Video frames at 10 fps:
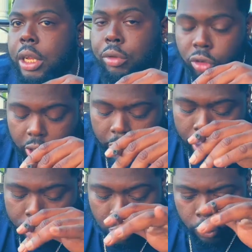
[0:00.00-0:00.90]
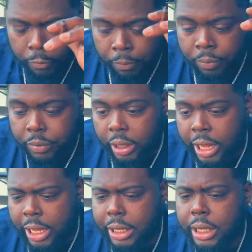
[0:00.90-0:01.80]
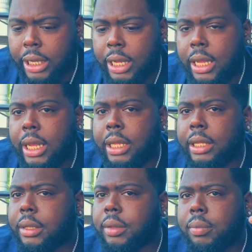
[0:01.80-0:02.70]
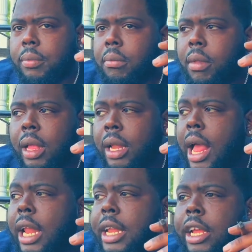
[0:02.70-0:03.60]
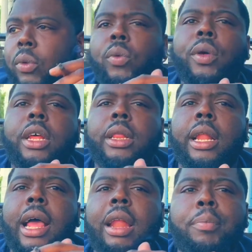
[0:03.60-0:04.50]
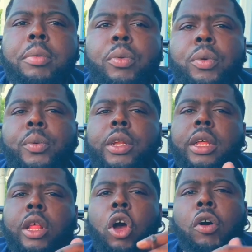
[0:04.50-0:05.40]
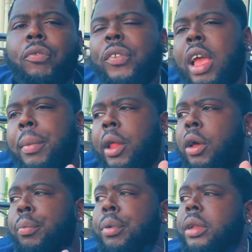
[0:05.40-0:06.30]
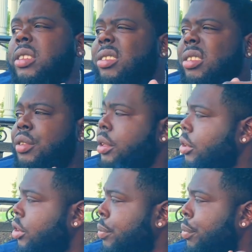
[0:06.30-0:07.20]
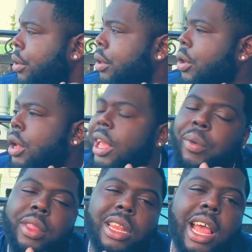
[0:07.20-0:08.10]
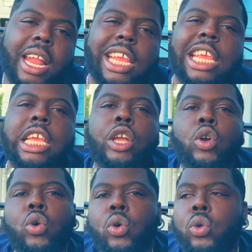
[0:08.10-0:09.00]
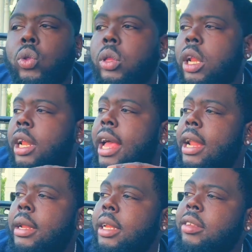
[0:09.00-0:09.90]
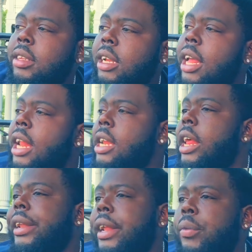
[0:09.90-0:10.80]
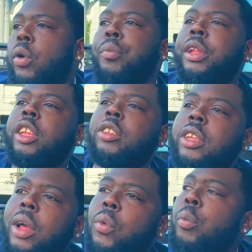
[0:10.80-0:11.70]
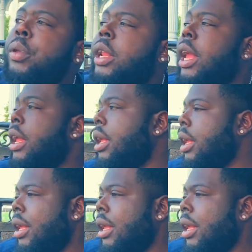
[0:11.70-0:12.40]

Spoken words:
You know what I'm saying? So, and a lot of niggas were with us. A lot of people were with us. All family, all brothers and sisters and shit. But it was a lot of egos and a lot of this and a lot of that. And I won't be this and I won't be that.